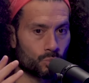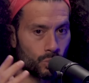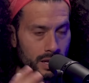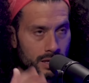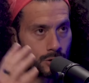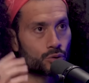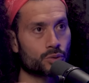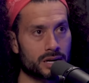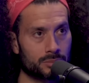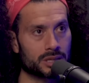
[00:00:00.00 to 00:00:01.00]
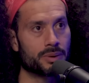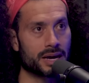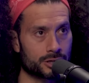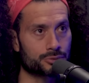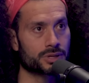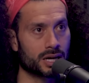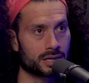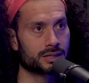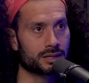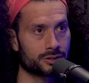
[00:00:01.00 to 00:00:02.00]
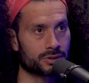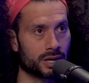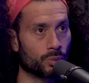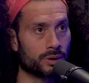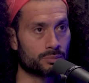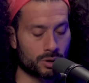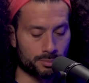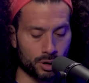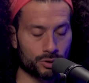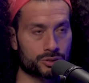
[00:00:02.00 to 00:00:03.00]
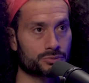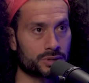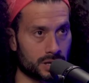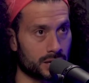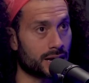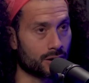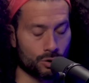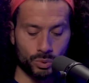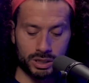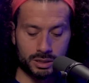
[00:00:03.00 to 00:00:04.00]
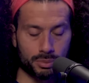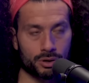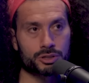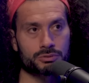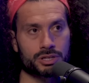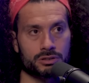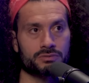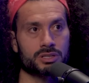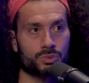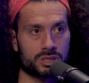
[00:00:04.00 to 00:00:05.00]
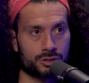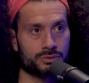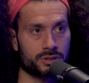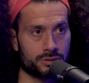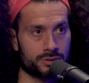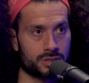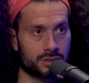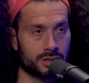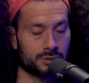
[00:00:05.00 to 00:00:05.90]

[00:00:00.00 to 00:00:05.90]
an incredibly patriotic country. And when compulsory service was introduced,